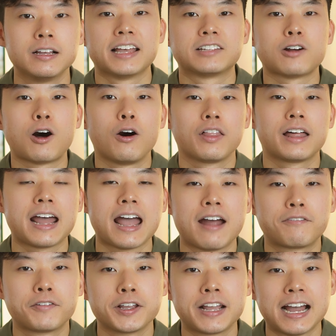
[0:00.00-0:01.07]
That's all that I have
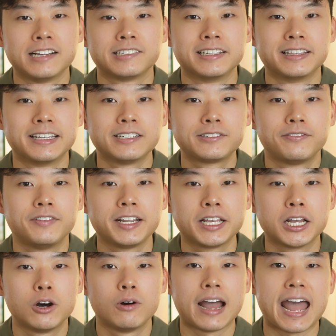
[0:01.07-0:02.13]
for you guys in this video.